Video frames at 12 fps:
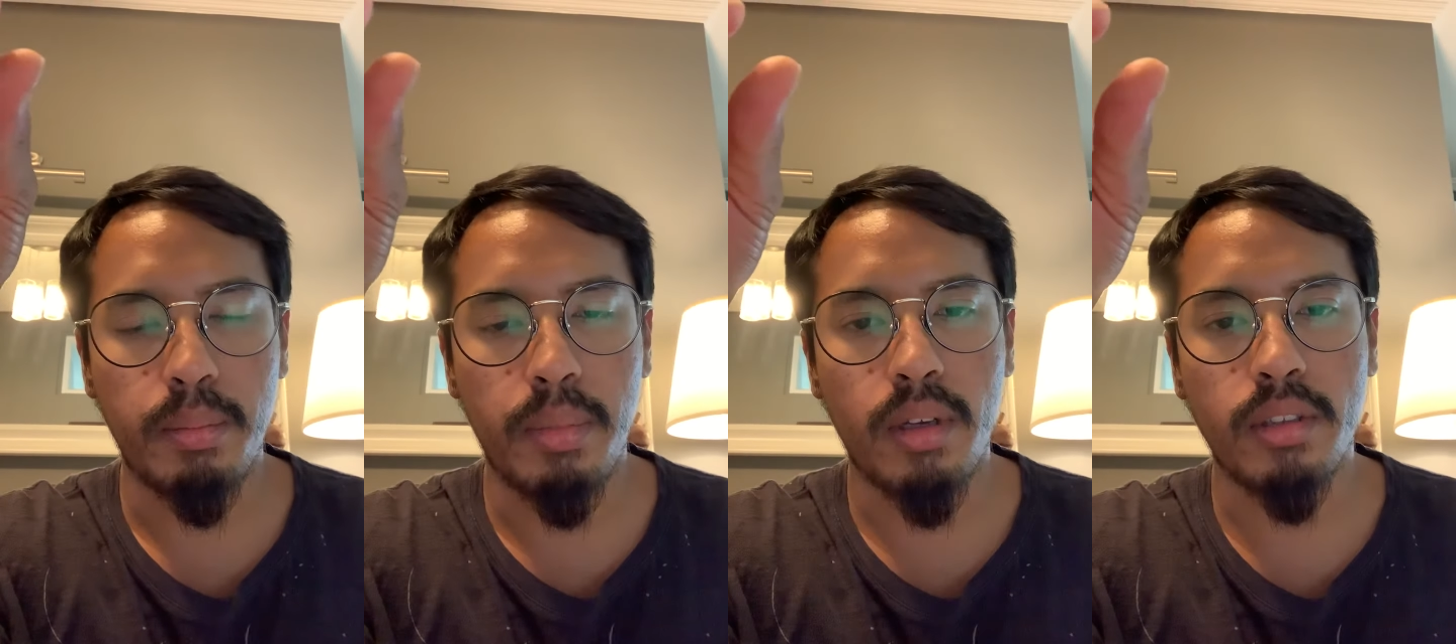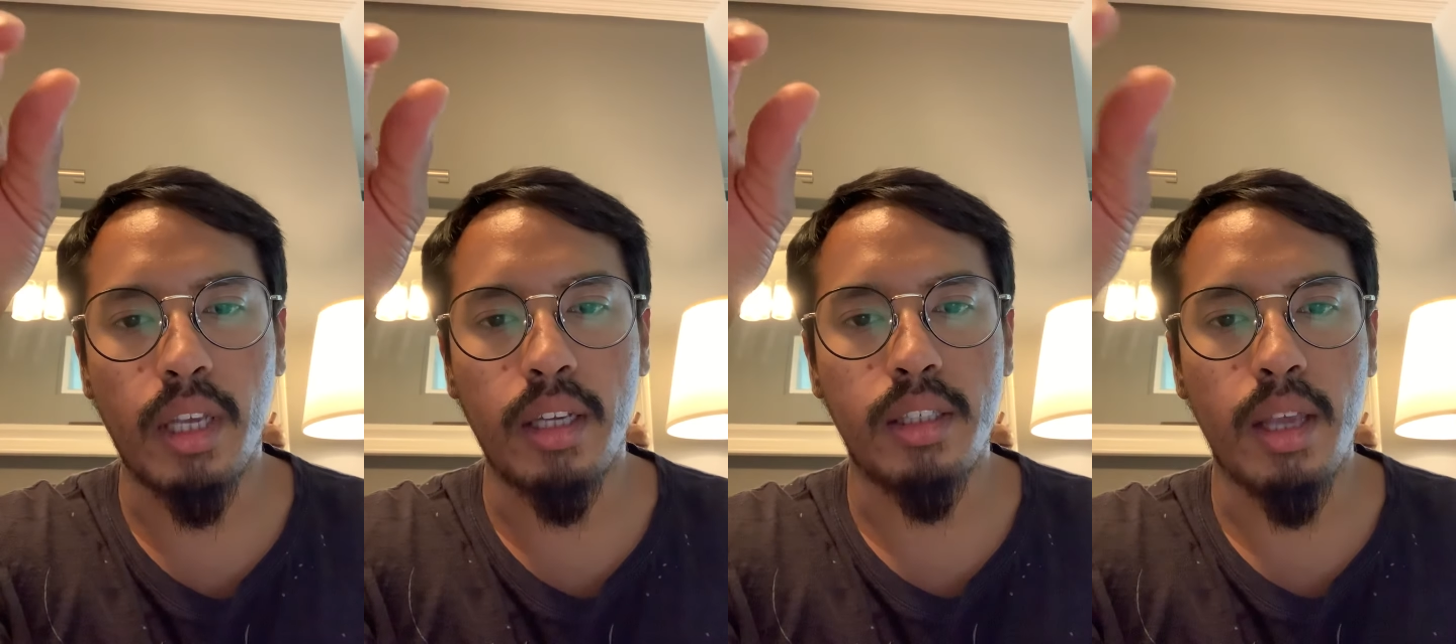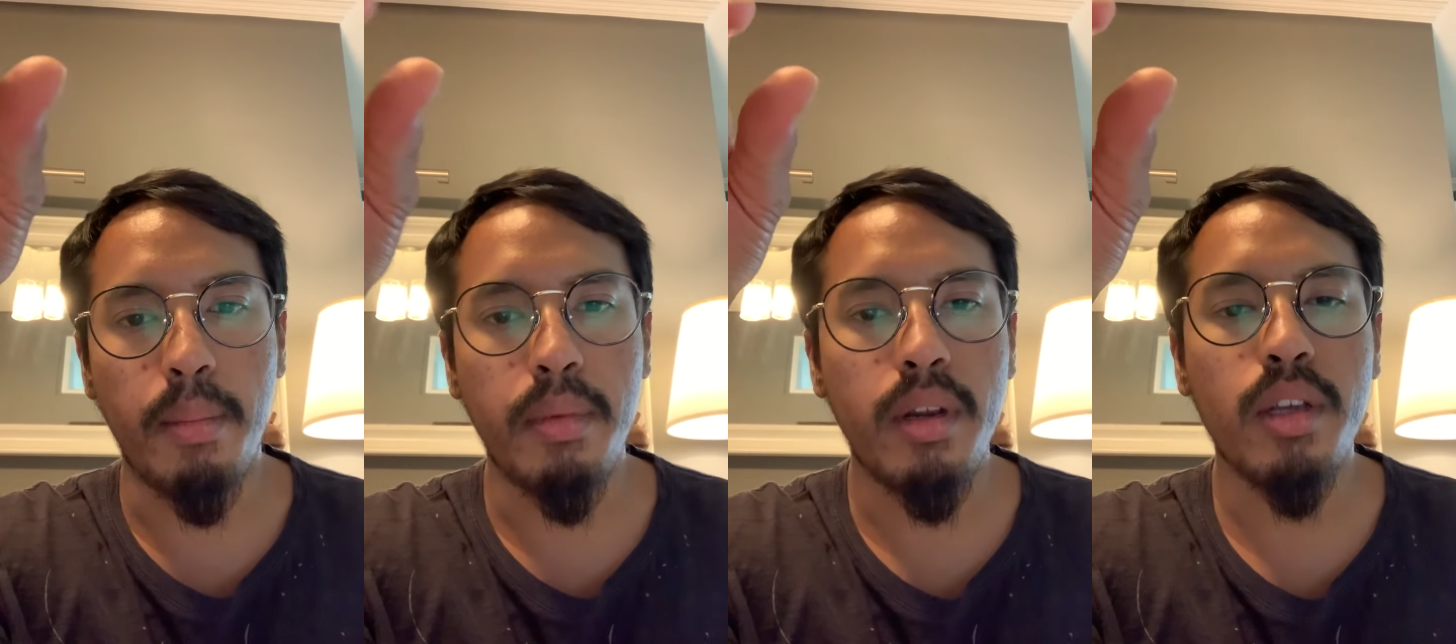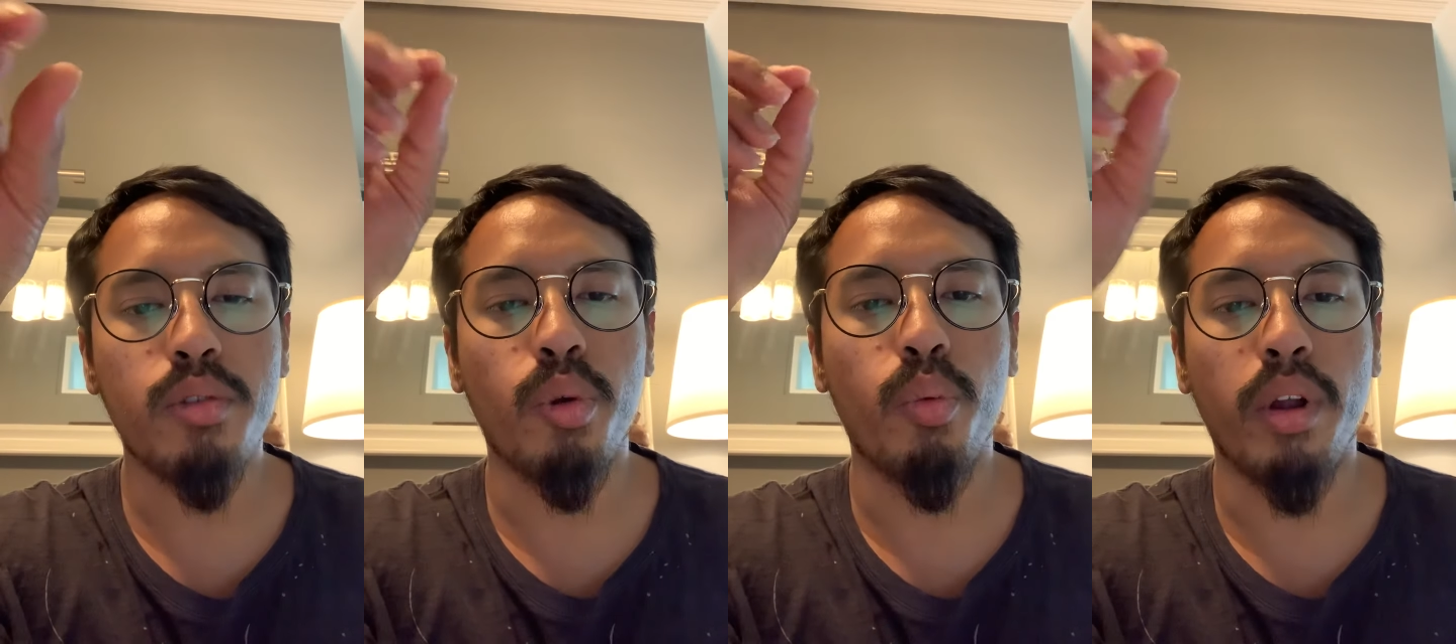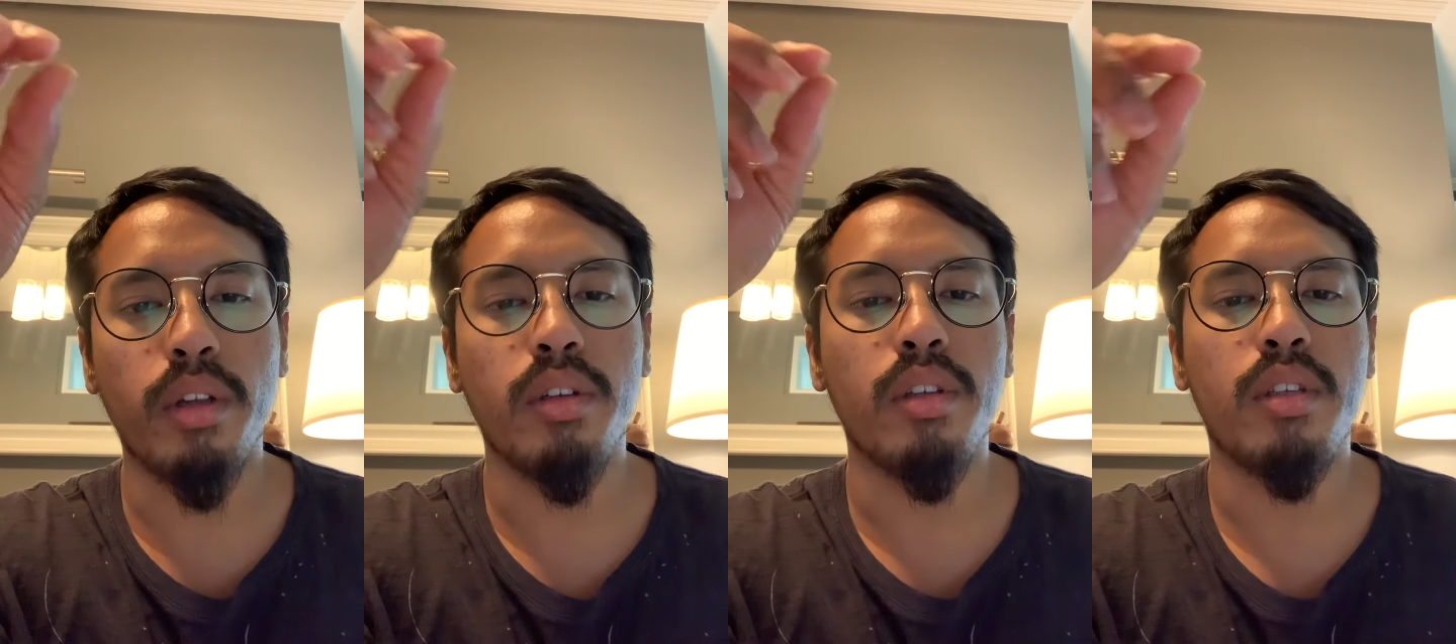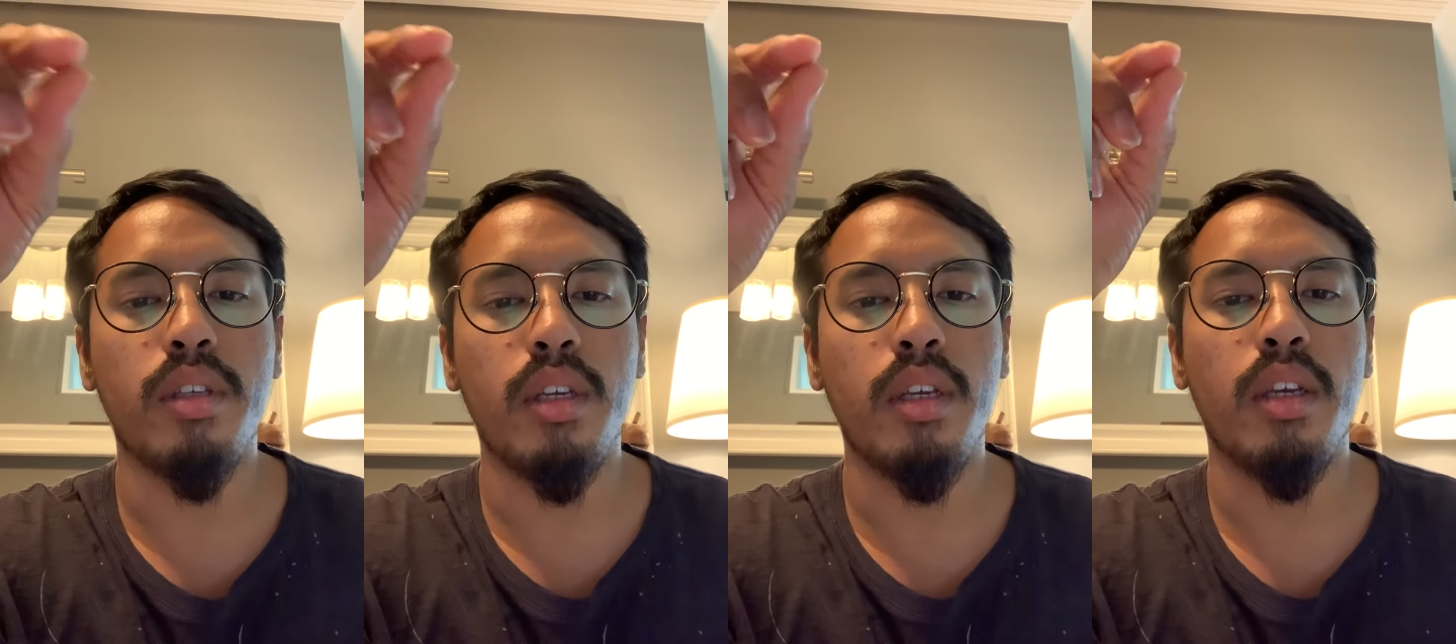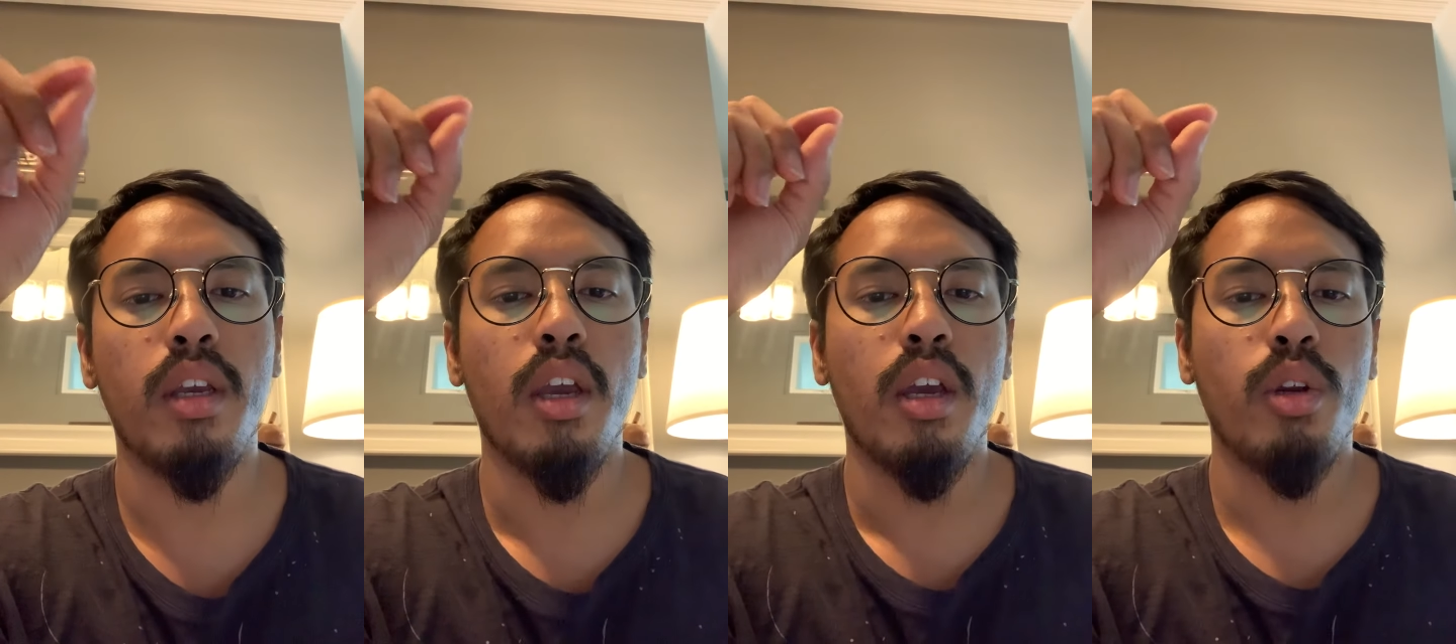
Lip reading: because the examiners will want to see